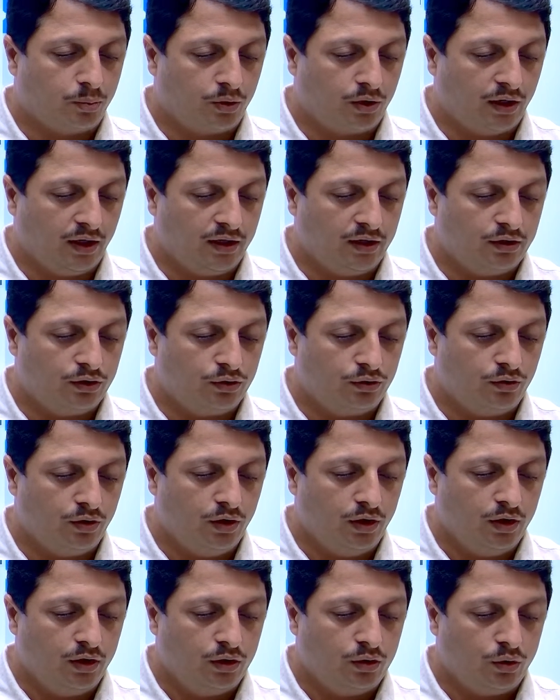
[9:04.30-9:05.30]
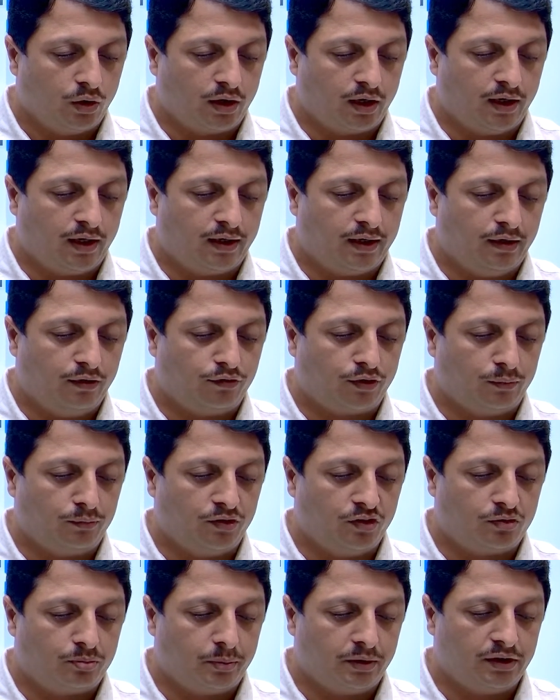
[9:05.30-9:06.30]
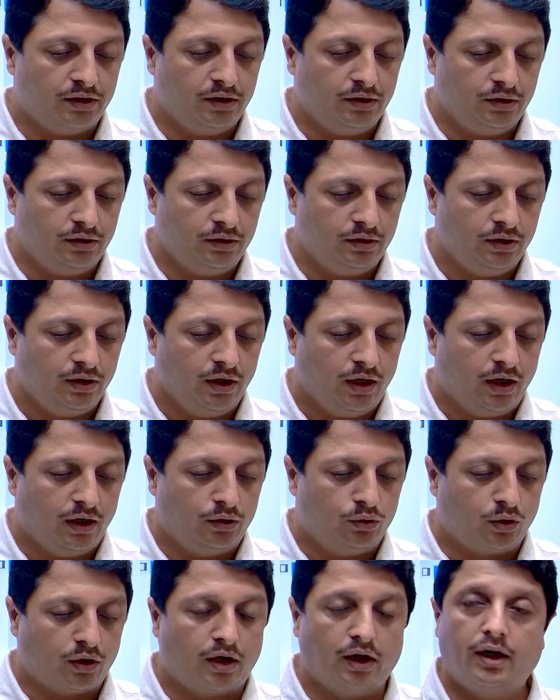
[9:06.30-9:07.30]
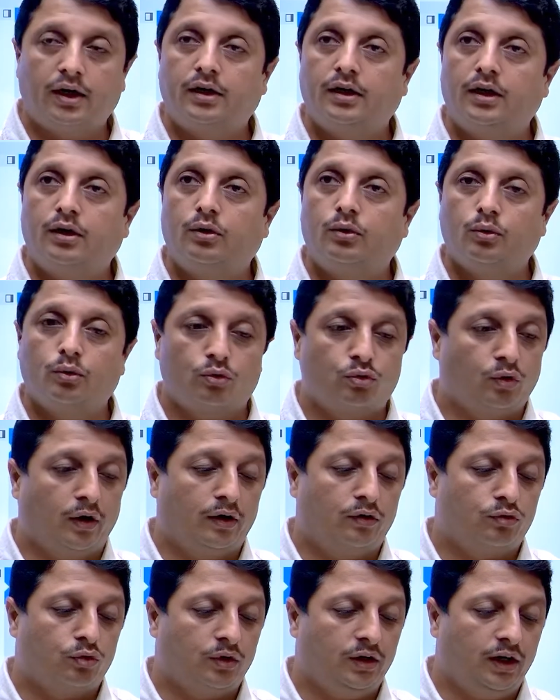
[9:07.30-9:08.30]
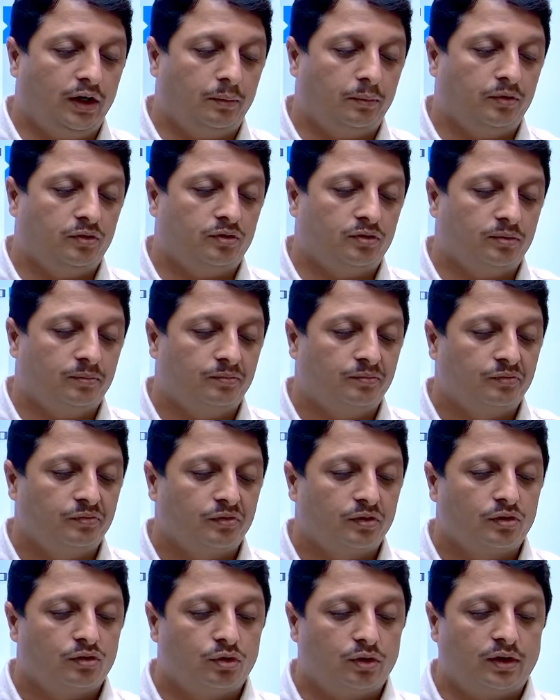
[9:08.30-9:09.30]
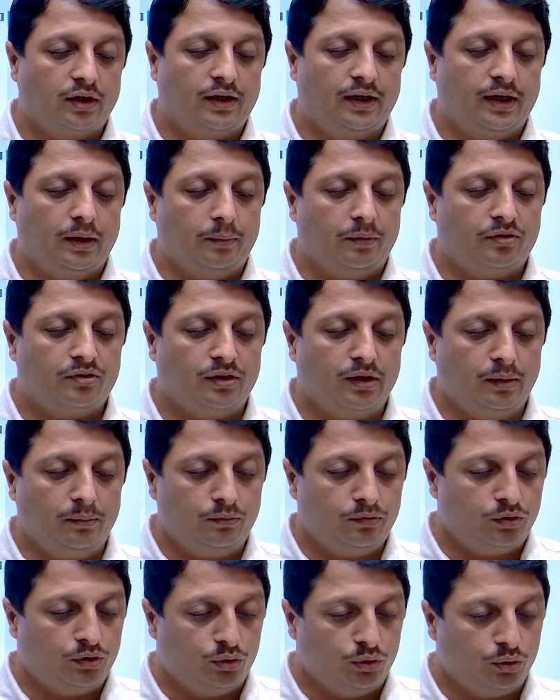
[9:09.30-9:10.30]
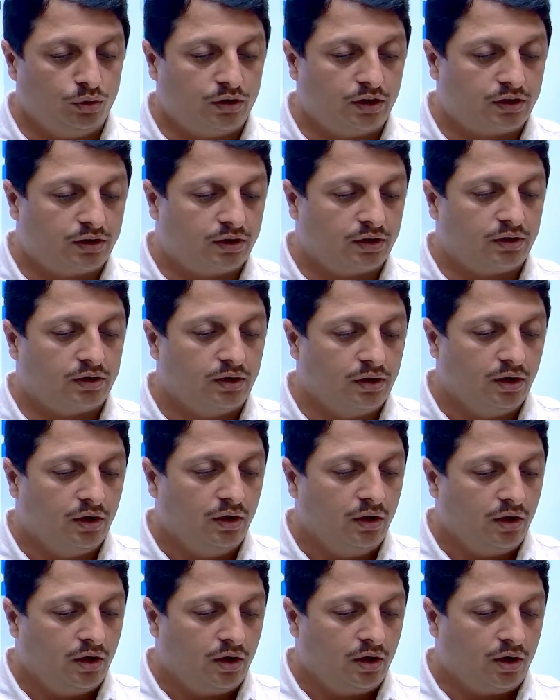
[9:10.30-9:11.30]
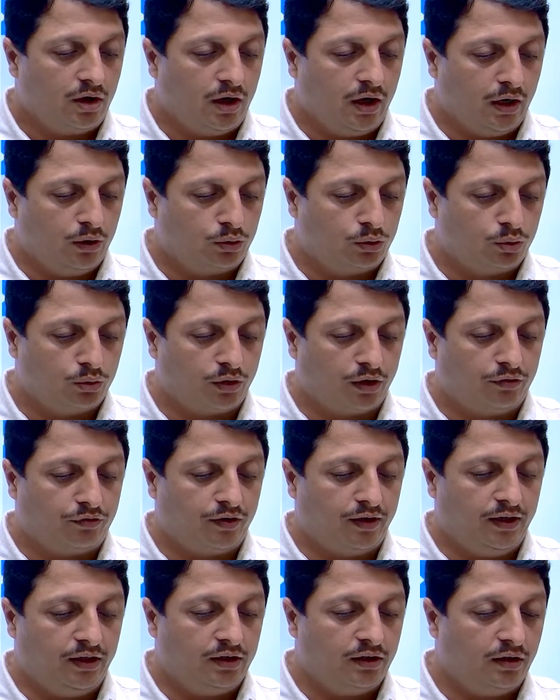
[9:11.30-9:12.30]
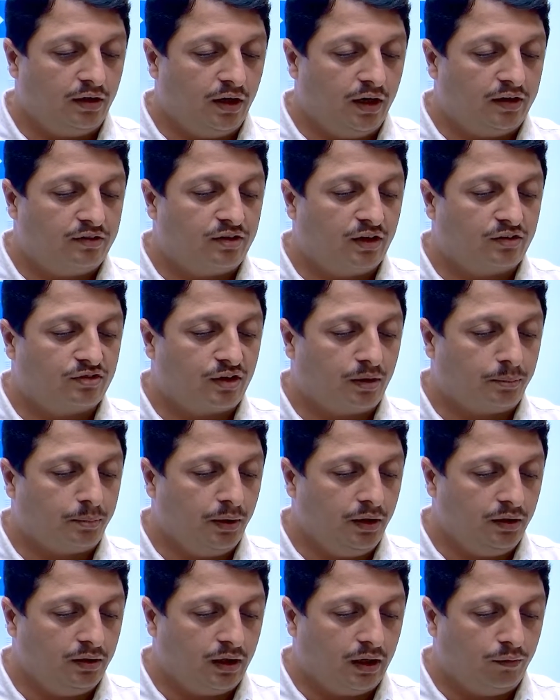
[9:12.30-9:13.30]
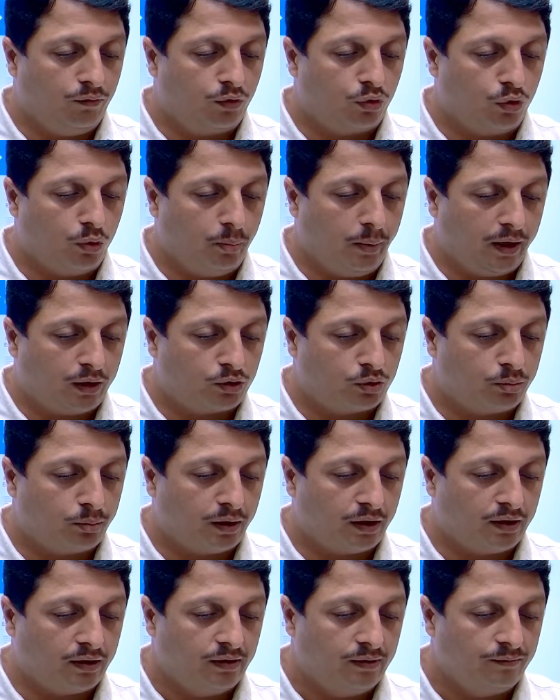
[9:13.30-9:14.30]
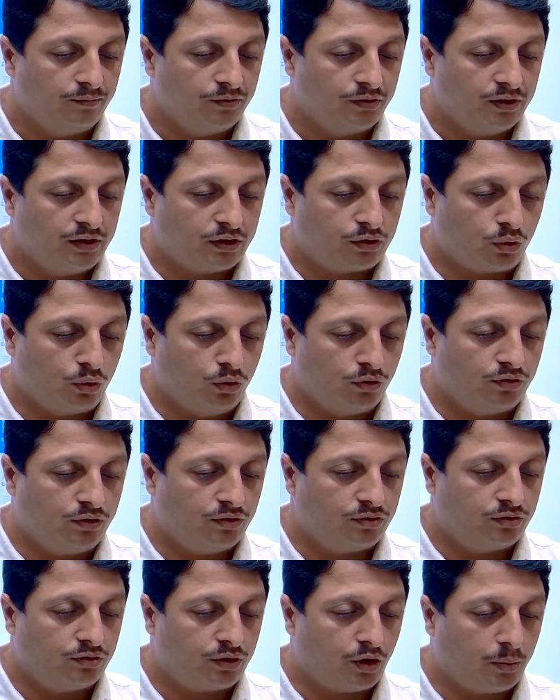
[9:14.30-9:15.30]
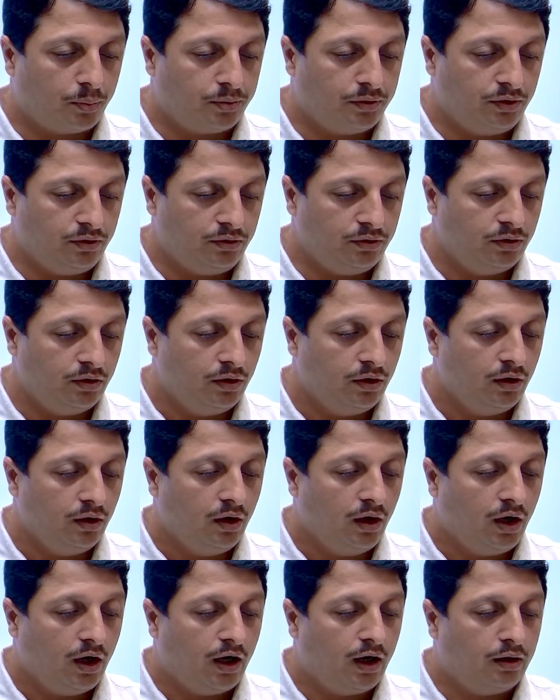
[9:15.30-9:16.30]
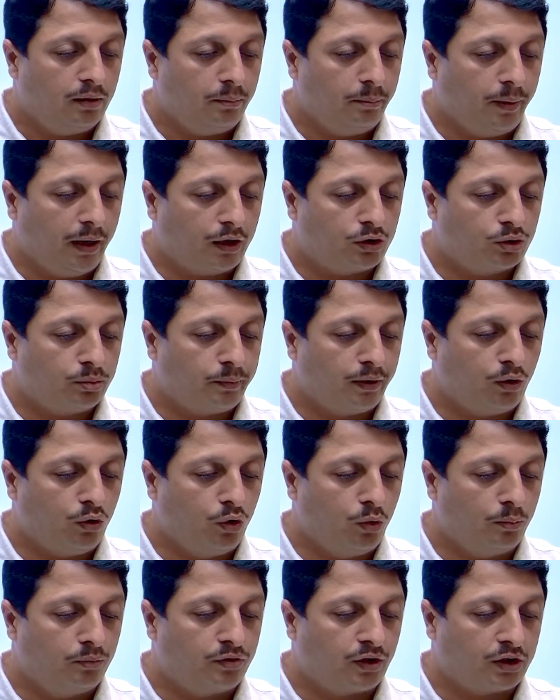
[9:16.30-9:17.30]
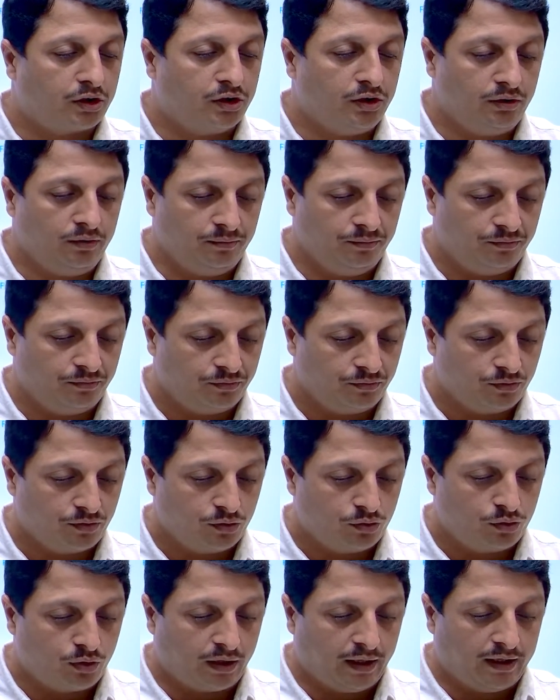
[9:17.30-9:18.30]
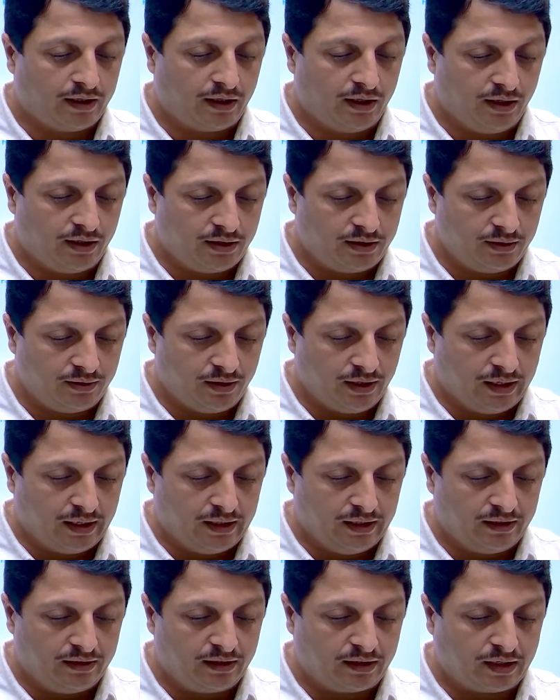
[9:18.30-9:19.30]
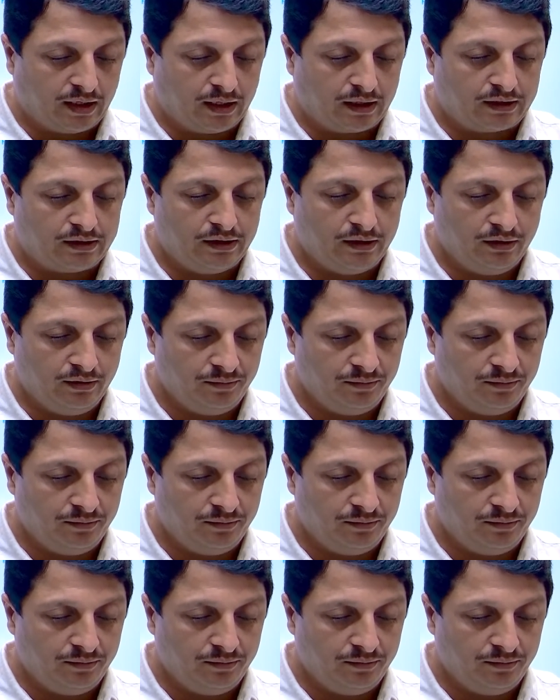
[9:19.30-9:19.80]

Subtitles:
like you are connecting from this machine and you are connected to so and so database. So the database name, you just have to refer it. Let's say example, I will go back to my, just close this option and back to my home section. So right click, edit the connection.